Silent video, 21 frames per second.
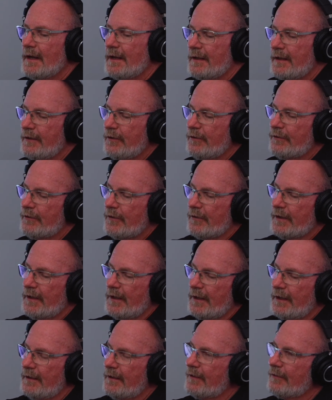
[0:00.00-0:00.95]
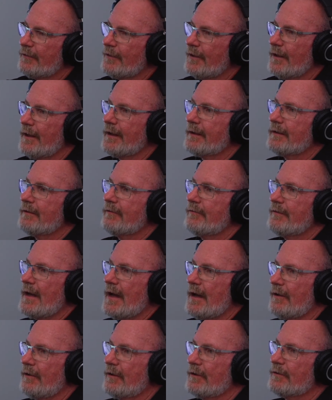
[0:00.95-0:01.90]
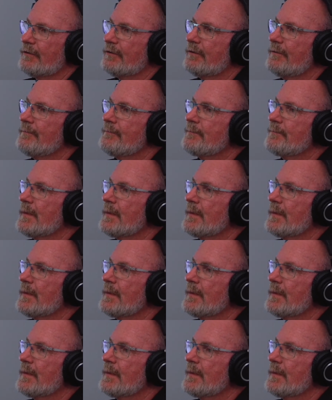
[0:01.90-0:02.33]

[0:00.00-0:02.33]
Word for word: and then you start getting this collective knowledge.